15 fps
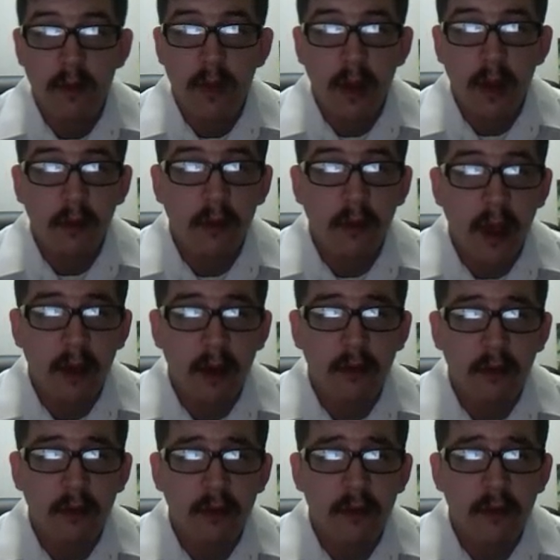things kind of
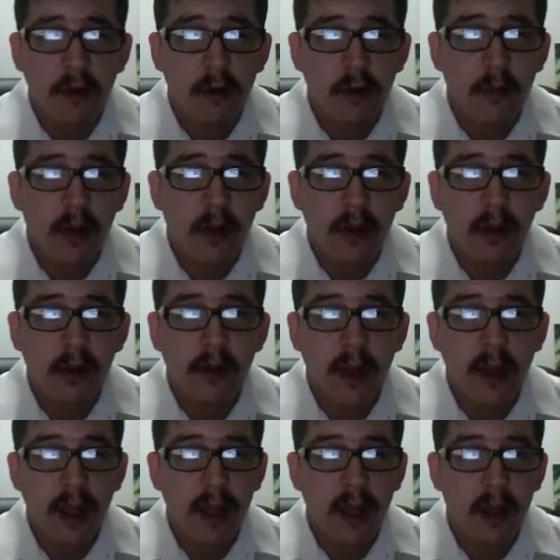just snowballed,
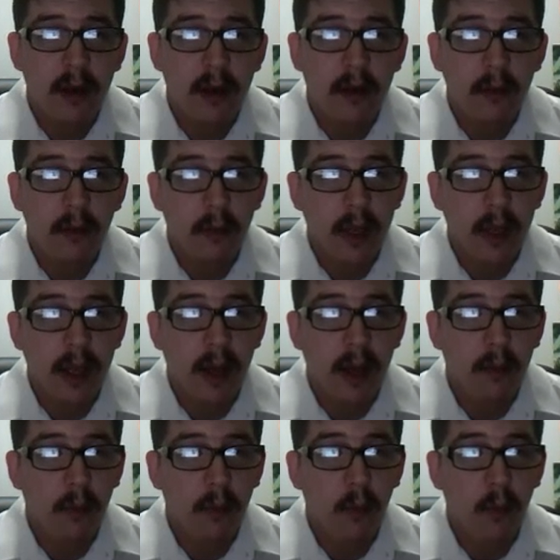and we
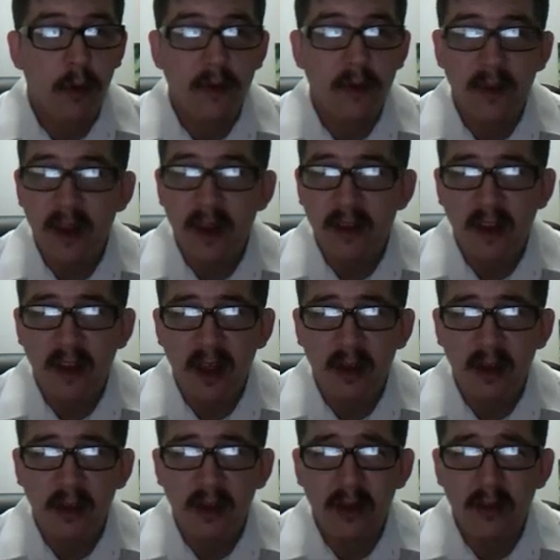got more
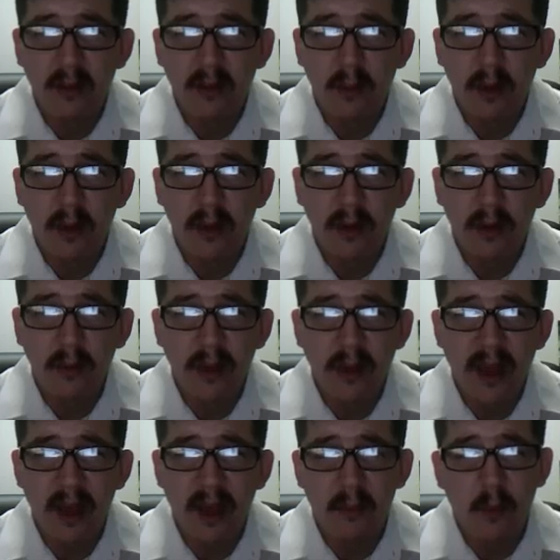detail into the world, we
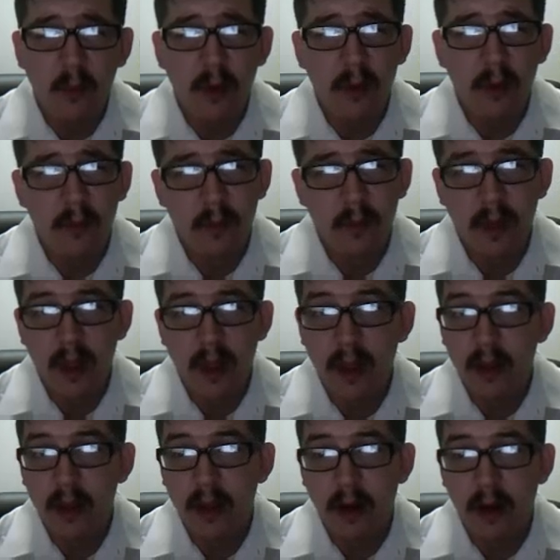got more
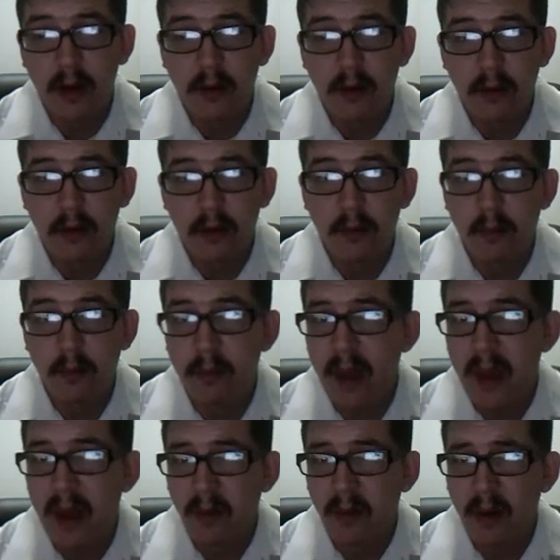character
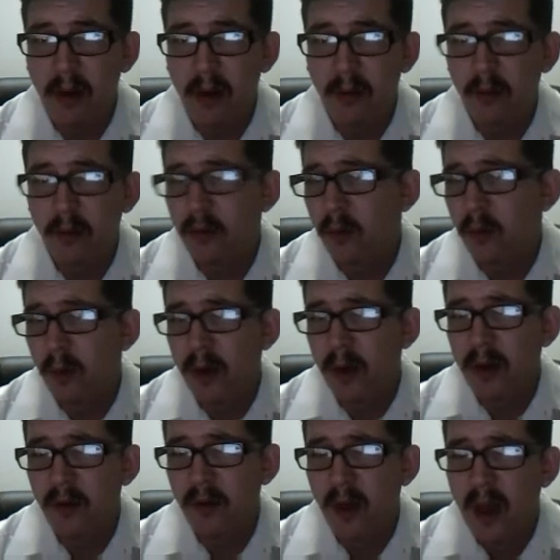background
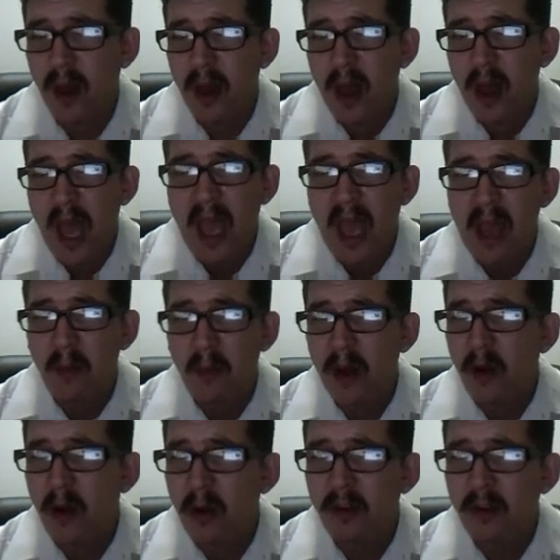stories, and we'd
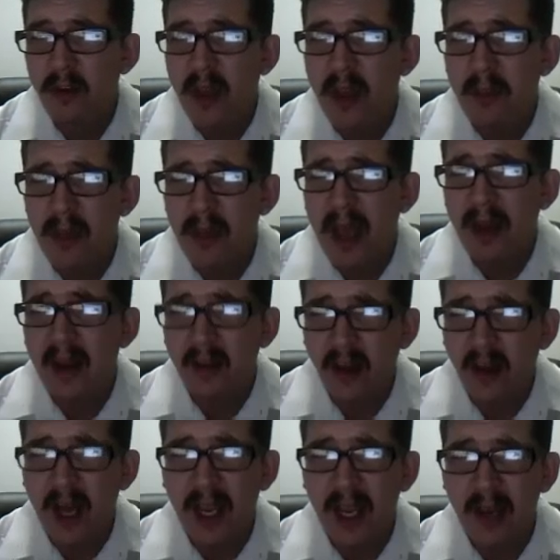always just kept kind of
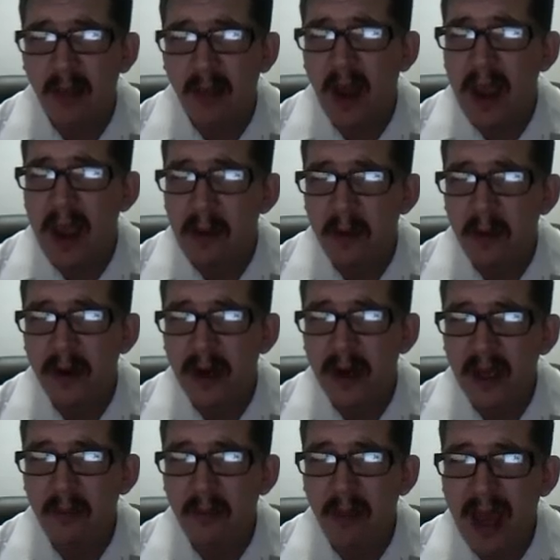talking about how we were
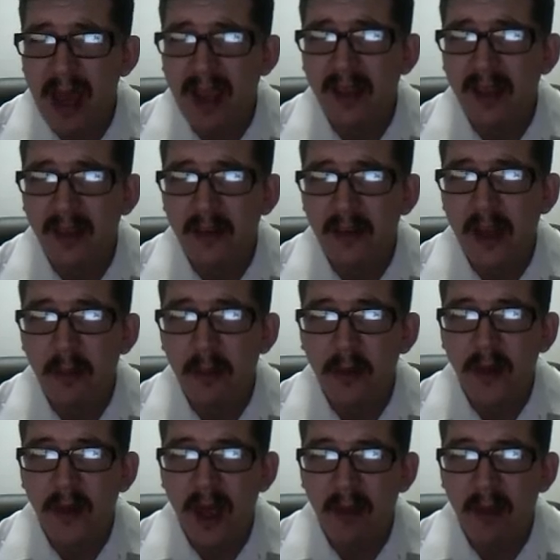going to get back into
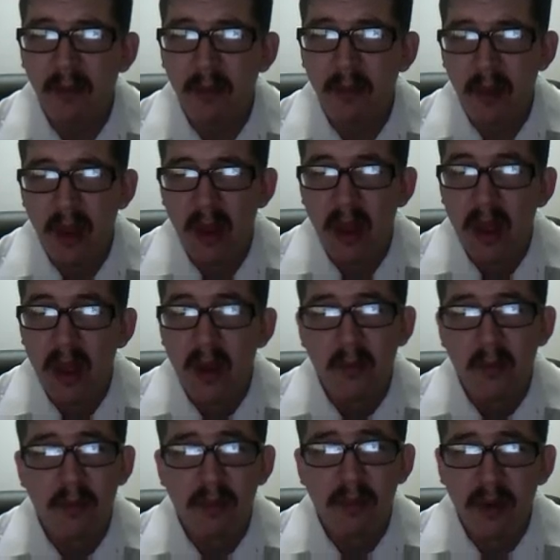tabletop,
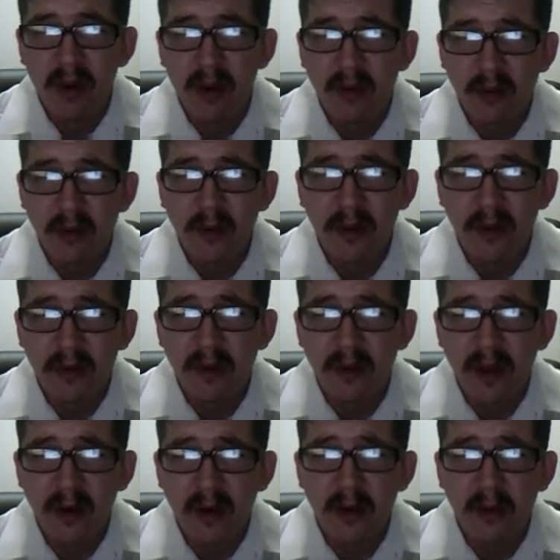but it took us the
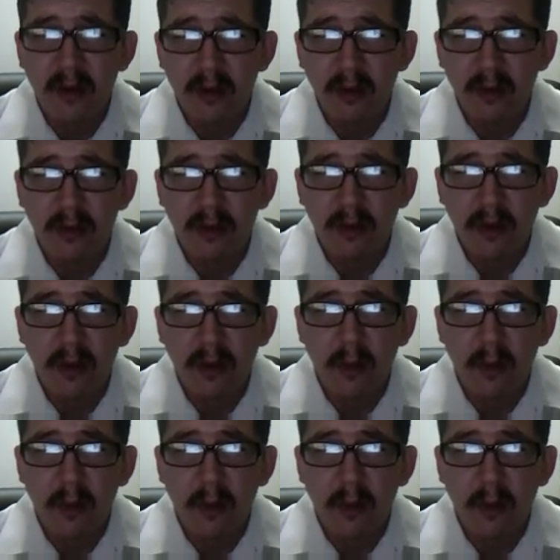year to do so.